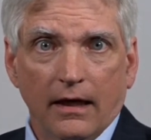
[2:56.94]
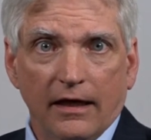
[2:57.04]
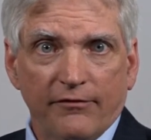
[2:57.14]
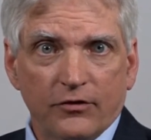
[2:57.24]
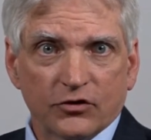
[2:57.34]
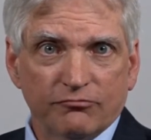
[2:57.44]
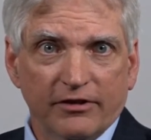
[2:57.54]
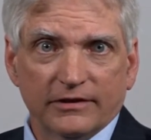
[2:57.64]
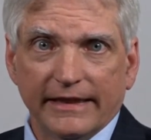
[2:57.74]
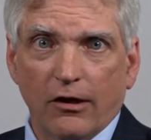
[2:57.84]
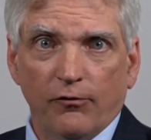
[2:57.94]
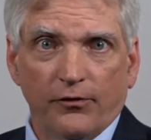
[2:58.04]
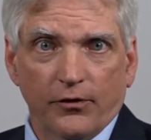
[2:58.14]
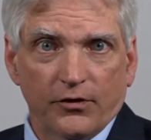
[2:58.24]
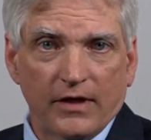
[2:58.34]
if there's really no
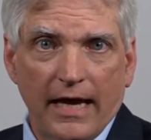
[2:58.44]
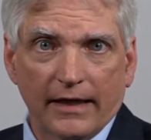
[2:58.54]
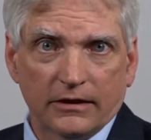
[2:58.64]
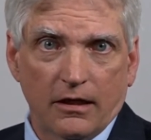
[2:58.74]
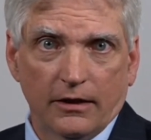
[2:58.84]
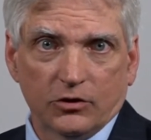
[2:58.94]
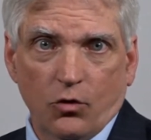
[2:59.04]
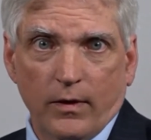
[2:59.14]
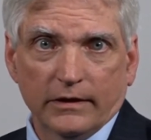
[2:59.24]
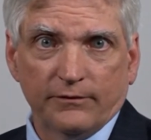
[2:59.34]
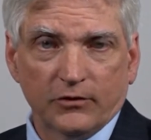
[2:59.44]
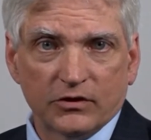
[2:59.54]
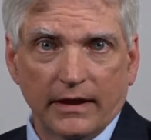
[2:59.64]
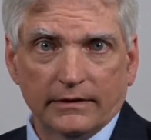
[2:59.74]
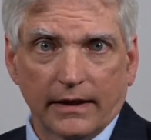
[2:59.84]
further tax consequence for
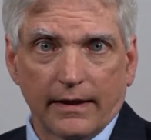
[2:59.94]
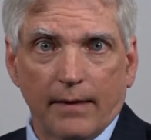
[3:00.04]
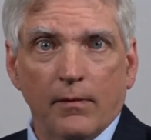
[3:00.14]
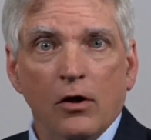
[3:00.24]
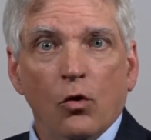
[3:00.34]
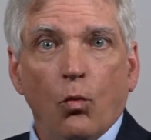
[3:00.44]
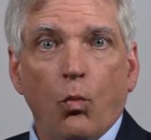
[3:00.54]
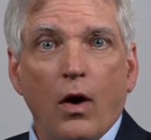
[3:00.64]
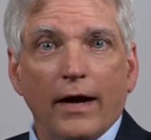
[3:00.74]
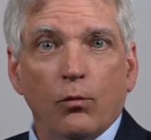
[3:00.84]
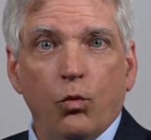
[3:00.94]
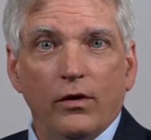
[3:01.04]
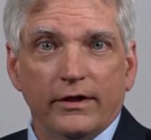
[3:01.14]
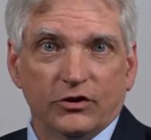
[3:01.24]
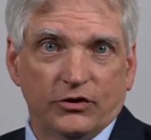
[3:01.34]
selling them, why wouldn't